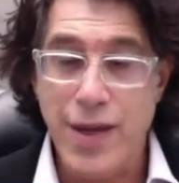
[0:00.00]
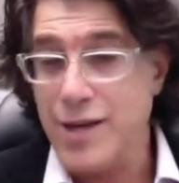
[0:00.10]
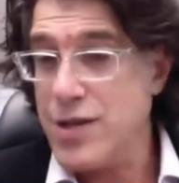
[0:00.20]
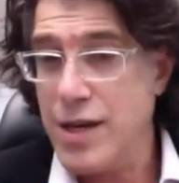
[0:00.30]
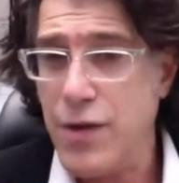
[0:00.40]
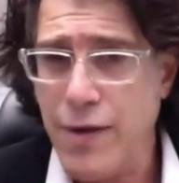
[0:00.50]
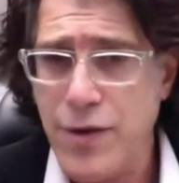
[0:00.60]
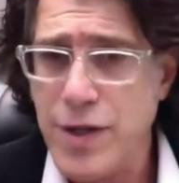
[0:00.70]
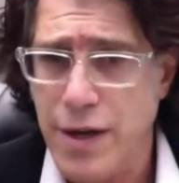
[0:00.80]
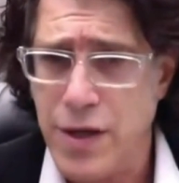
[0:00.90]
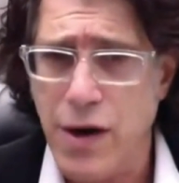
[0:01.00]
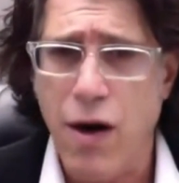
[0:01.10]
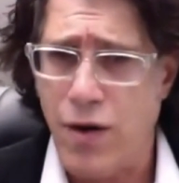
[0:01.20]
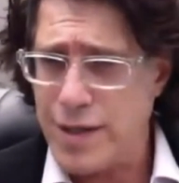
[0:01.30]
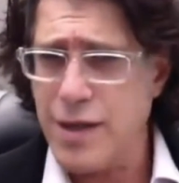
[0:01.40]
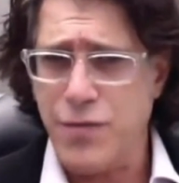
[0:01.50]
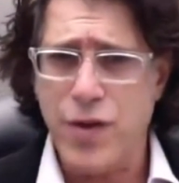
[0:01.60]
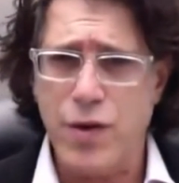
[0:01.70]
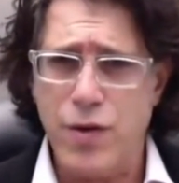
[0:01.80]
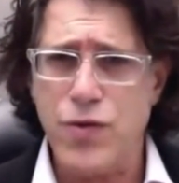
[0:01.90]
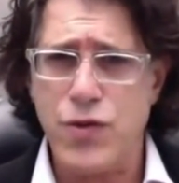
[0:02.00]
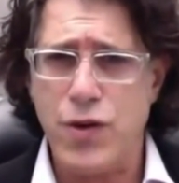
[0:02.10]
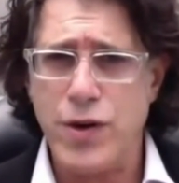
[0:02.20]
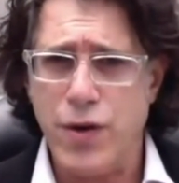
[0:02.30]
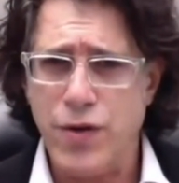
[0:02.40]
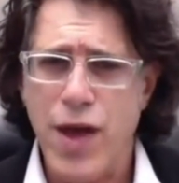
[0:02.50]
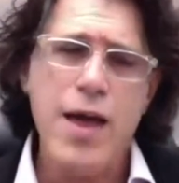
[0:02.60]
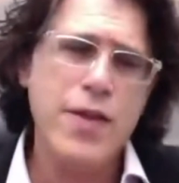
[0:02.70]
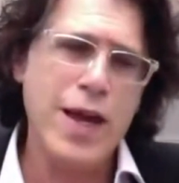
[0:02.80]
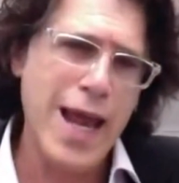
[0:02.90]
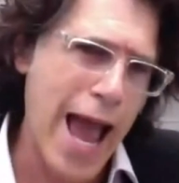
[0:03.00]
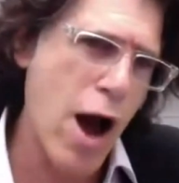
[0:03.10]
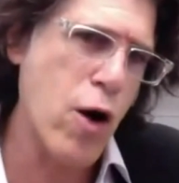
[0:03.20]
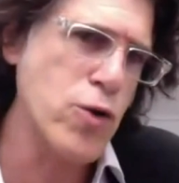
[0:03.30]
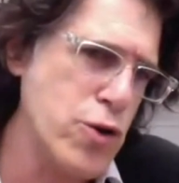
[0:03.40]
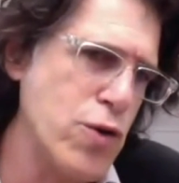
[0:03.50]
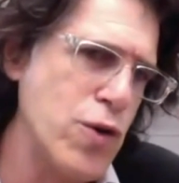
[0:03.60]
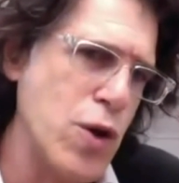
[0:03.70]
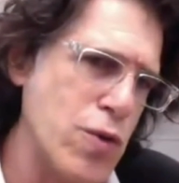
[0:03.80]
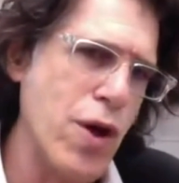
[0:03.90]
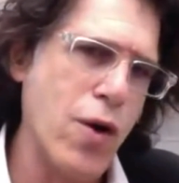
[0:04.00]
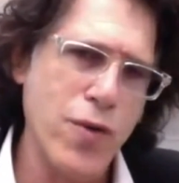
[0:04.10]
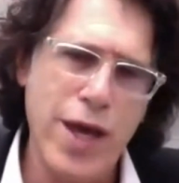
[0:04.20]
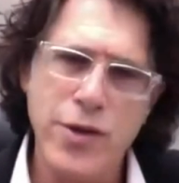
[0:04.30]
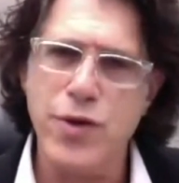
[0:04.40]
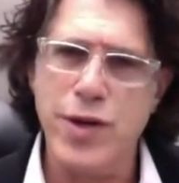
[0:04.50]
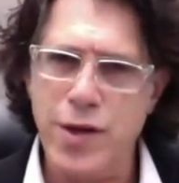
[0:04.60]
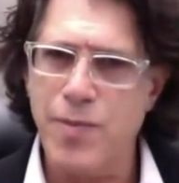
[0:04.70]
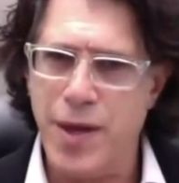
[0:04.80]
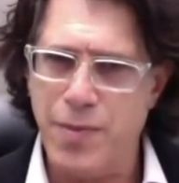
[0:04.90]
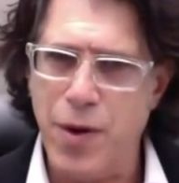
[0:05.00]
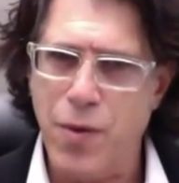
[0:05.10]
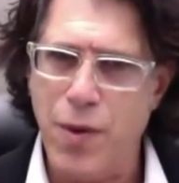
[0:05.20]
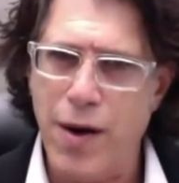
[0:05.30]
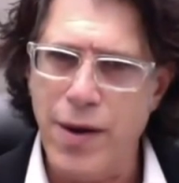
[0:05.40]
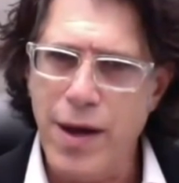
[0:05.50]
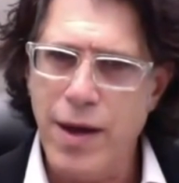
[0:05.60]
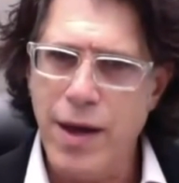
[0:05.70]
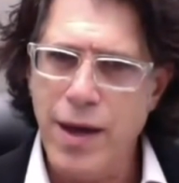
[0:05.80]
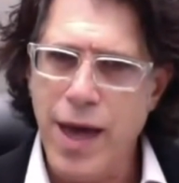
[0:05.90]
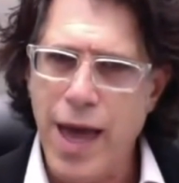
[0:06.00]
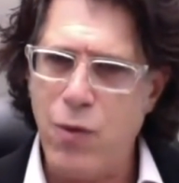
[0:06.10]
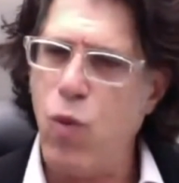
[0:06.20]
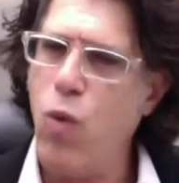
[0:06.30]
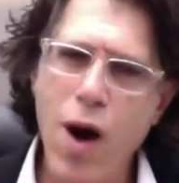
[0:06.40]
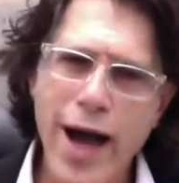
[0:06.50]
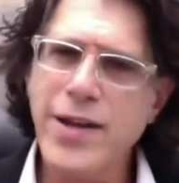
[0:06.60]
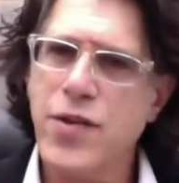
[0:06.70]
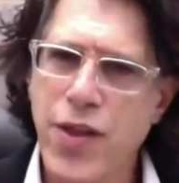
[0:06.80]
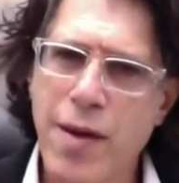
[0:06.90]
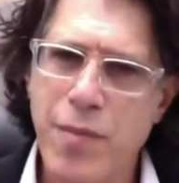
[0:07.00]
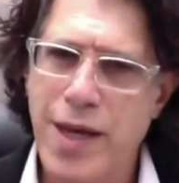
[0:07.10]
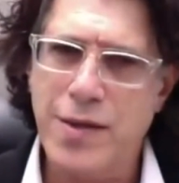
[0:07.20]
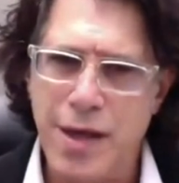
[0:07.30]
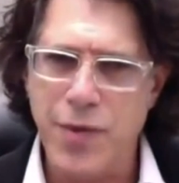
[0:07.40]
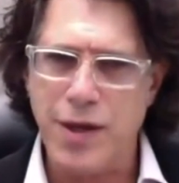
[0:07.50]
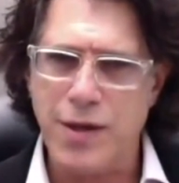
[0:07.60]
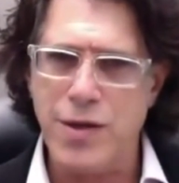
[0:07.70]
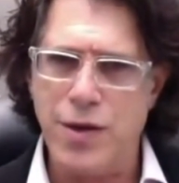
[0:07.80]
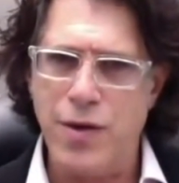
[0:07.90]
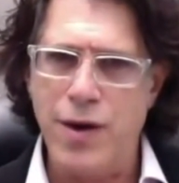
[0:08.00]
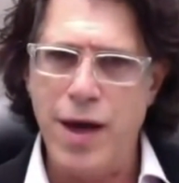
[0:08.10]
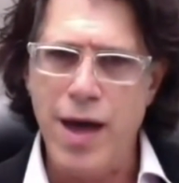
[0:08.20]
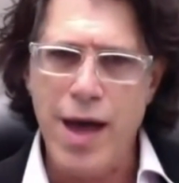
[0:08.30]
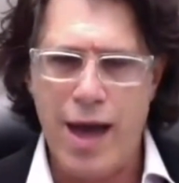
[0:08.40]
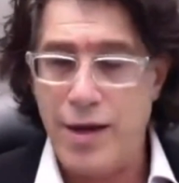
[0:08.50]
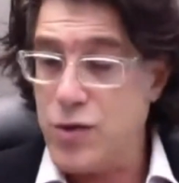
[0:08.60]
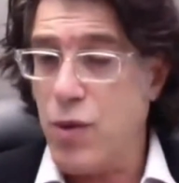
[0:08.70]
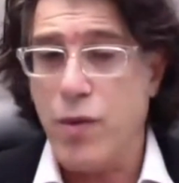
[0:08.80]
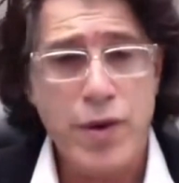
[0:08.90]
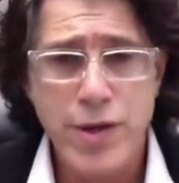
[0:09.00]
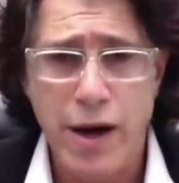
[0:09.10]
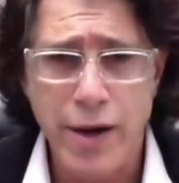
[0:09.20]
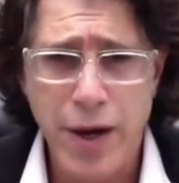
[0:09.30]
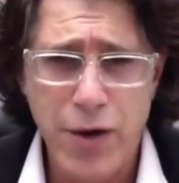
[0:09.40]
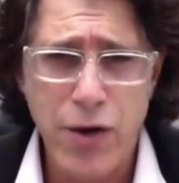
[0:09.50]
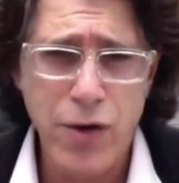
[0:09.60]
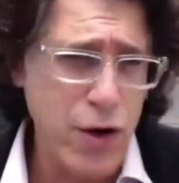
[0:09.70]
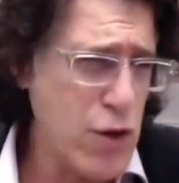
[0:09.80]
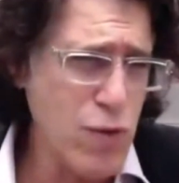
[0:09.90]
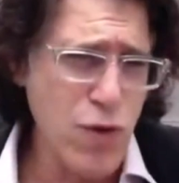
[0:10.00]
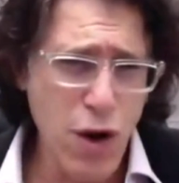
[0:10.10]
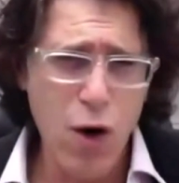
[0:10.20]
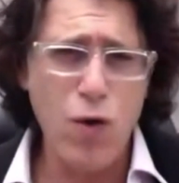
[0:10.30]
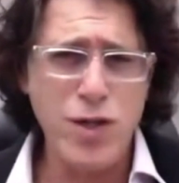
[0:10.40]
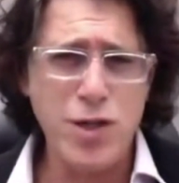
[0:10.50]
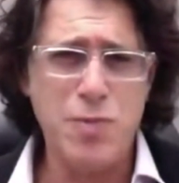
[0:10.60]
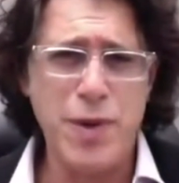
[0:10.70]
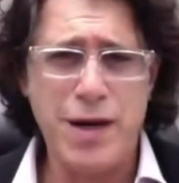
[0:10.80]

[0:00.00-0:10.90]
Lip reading: They actually never advertise at all, except for their own circulars. Then how do you know they treat their people well? And why does that mean something to you? And it's what we were talking about earlier. You know, just